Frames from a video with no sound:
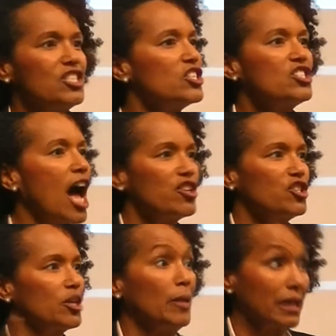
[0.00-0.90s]
This is not
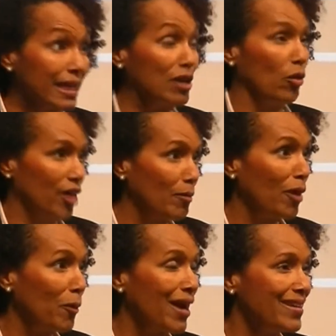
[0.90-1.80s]
just a millennial thing, by
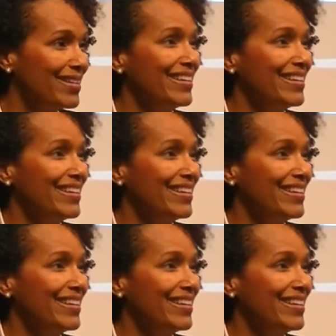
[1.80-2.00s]
the way.